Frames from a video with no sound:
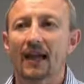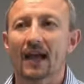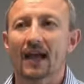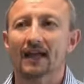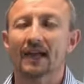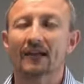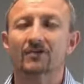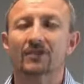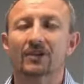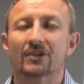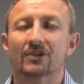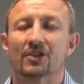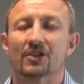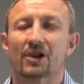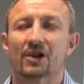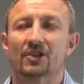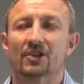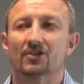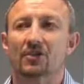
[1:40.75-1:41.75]
electric
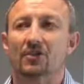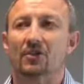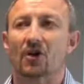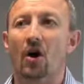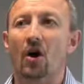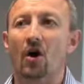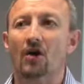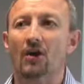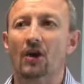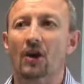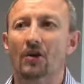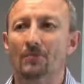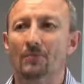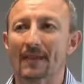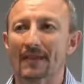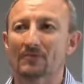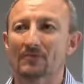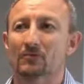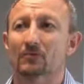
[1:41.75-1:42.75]
charge on a hollow
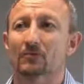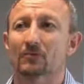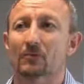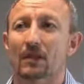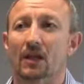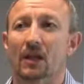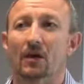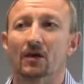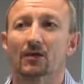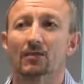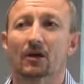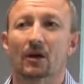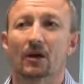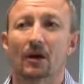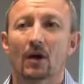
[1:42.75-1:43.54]
metal globe